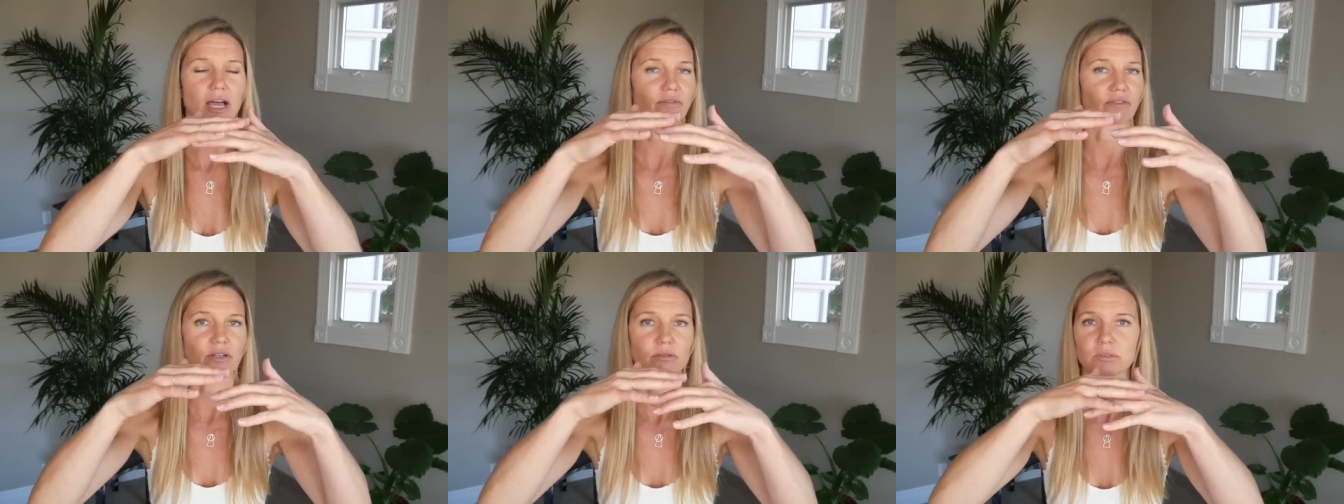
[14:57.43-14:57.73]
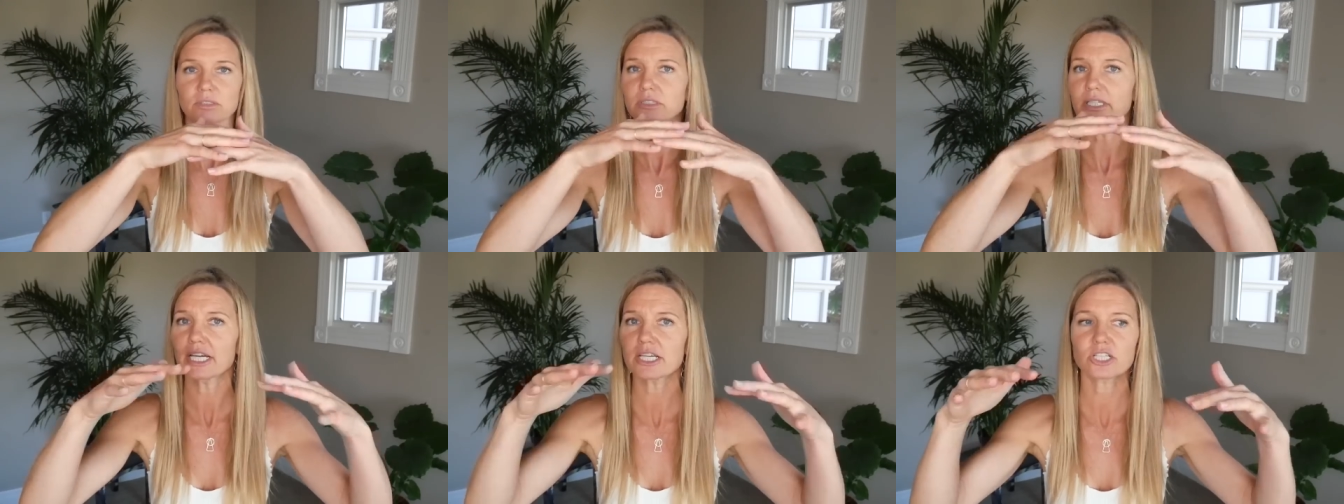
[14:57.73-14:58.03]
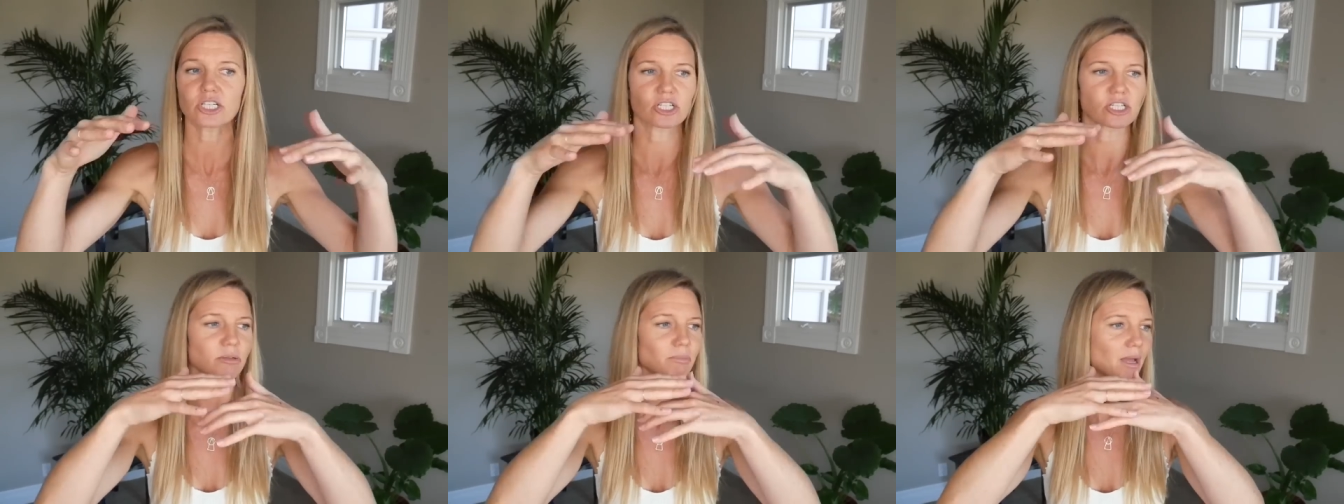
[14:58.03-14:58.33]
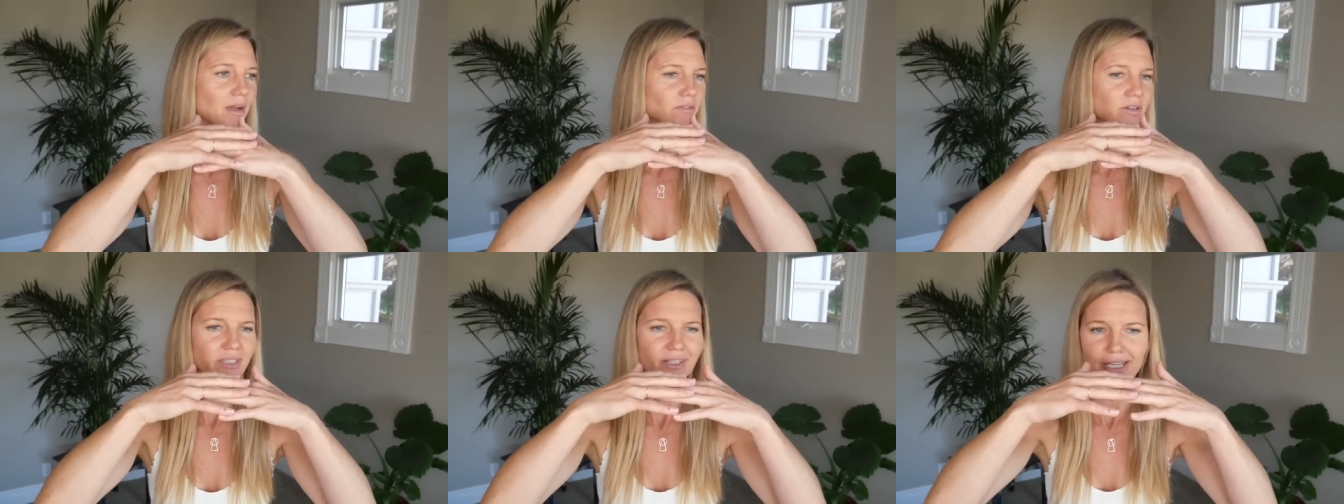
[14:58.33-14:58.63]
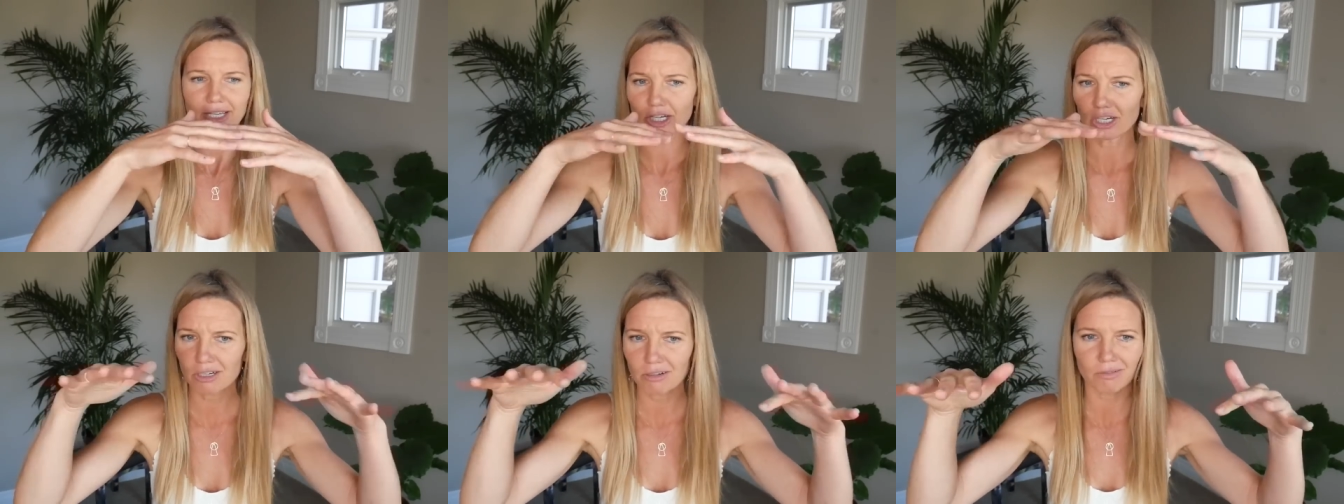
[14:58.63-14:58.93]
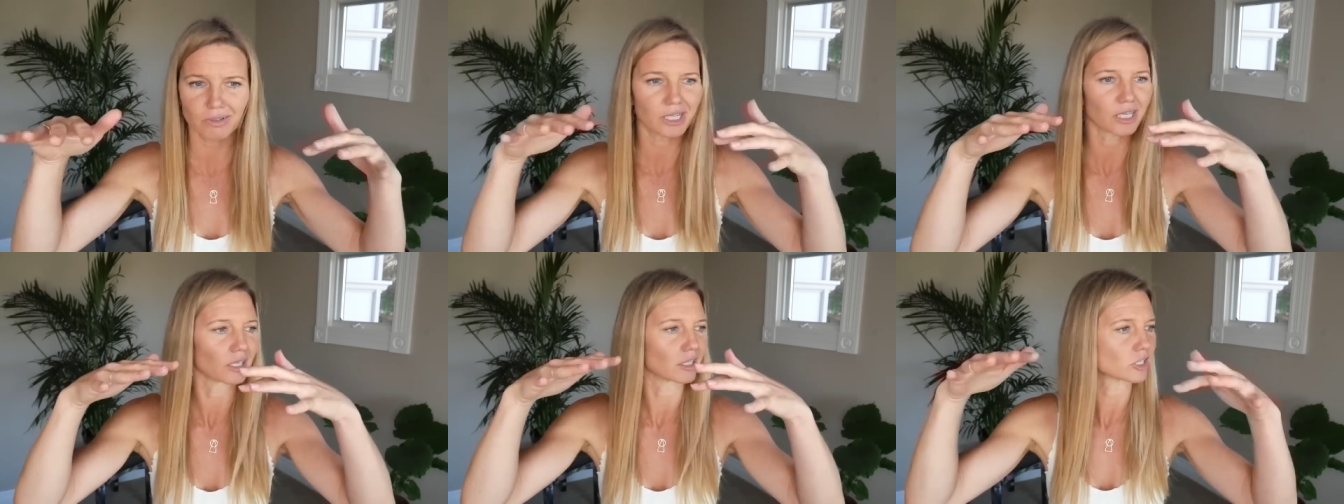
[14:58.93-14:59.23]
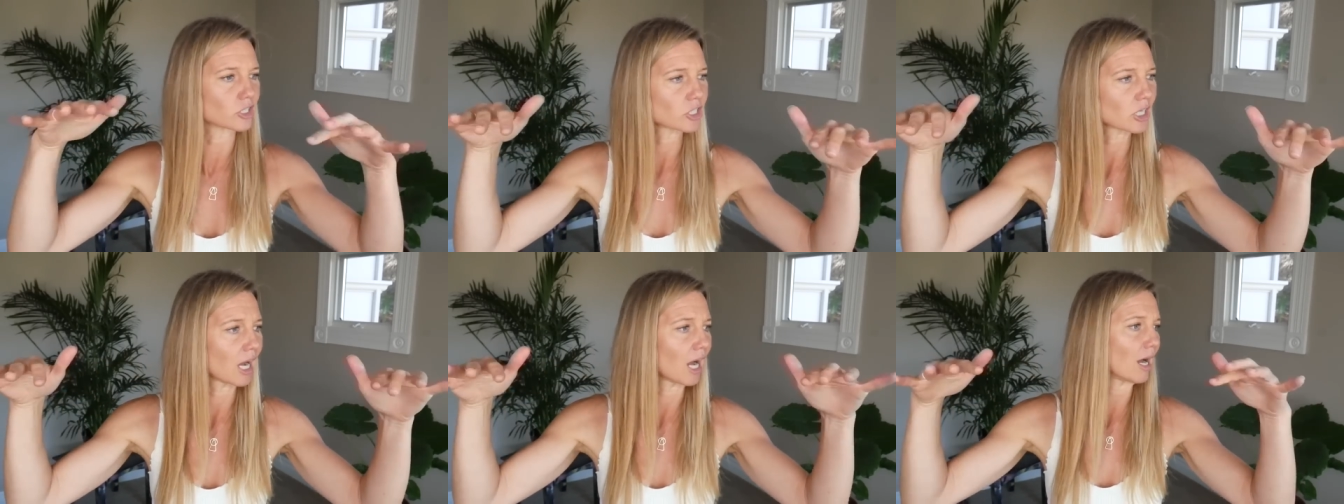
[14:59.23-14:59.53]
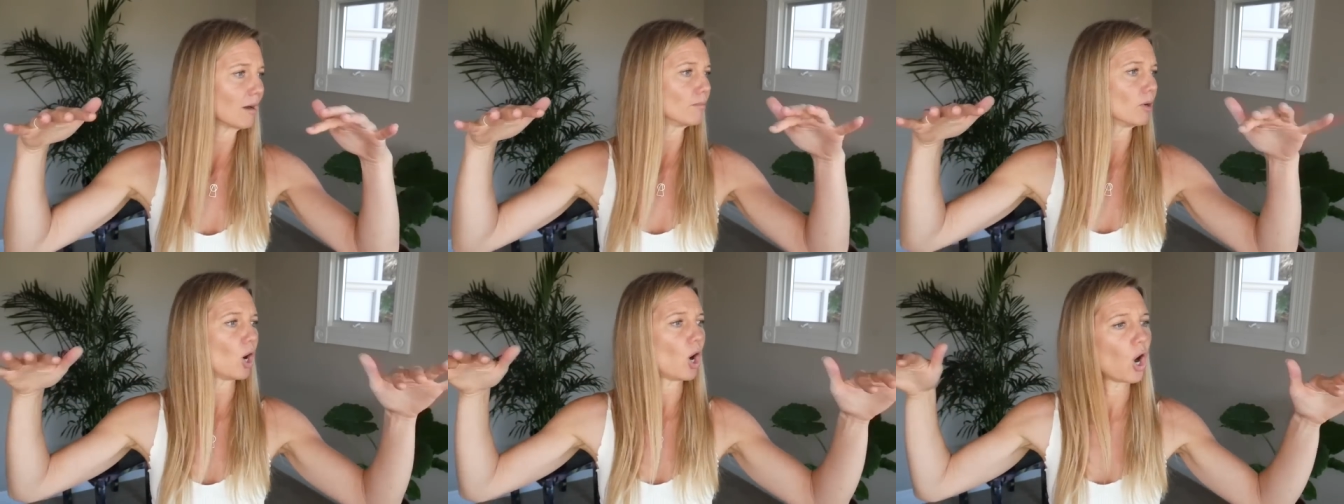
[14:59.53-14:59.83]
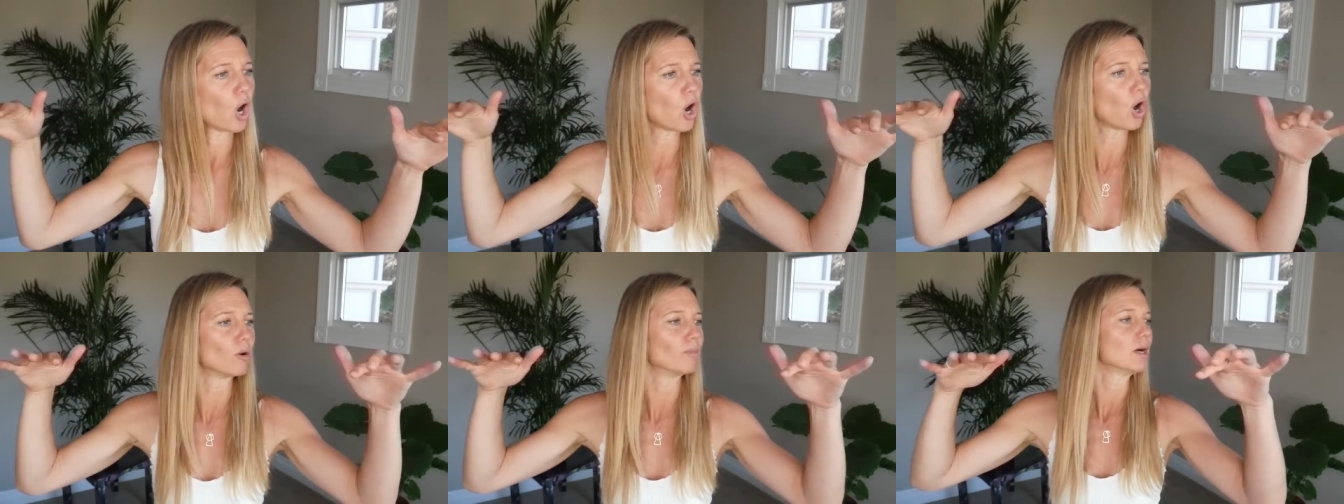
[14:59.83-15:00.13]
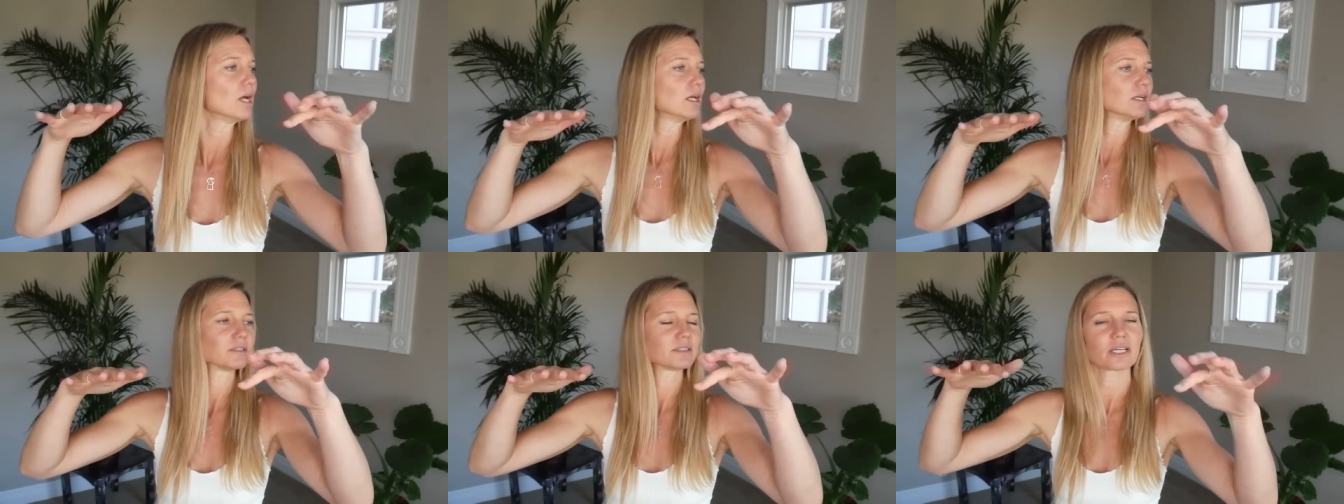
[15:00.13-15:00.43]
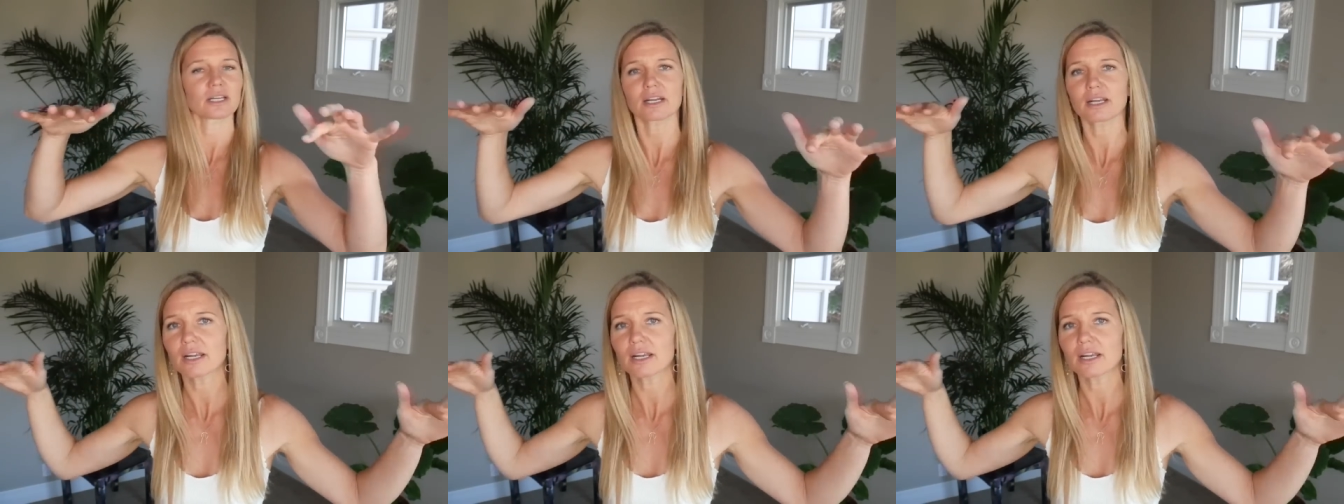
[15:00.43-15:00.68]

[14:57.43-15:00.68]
every relationship, every like career, job, home. Da, da,